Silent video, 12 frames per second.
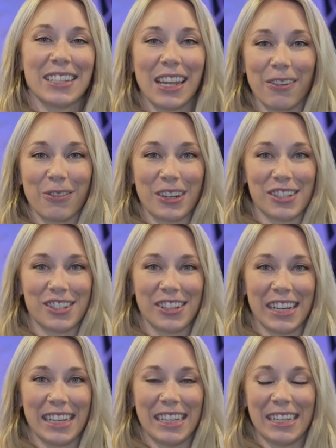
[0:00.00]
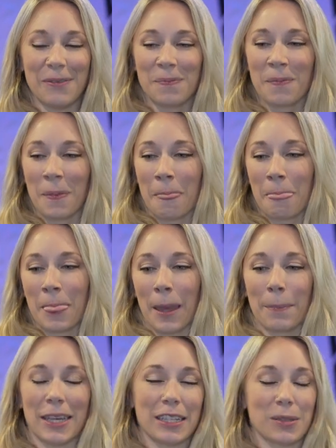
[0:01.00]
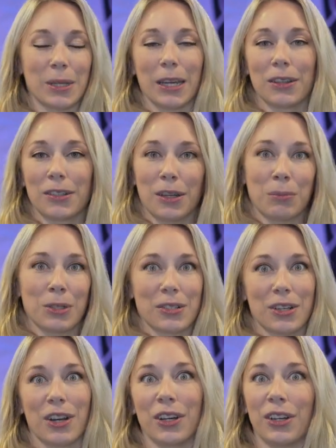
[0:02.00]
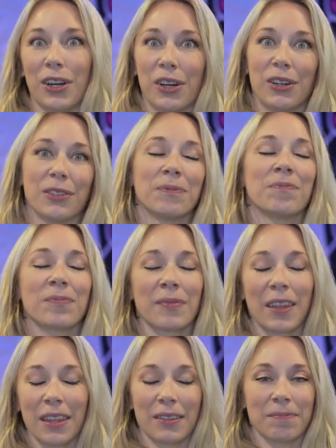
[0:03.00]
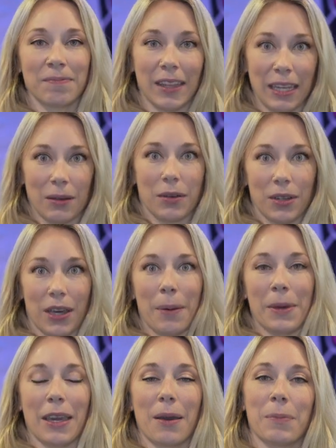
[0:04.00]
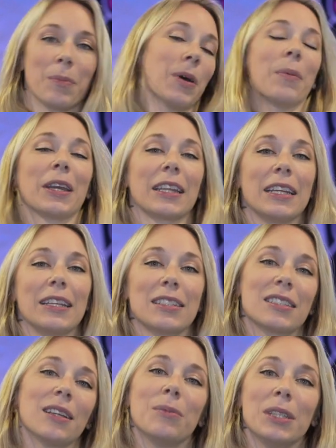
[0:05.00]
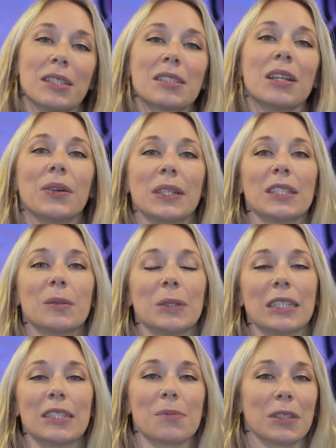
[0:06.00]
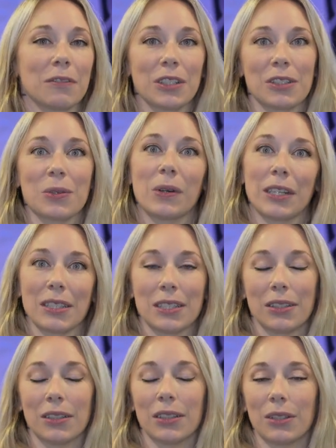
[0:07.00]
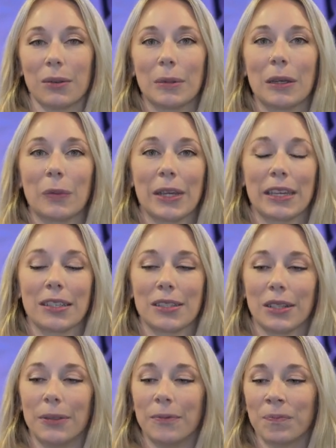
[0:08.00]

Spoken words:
to get frustrated because my other numbers are all coming up, but my clean is going to be the slowest because my front squat is still a little bit weak. So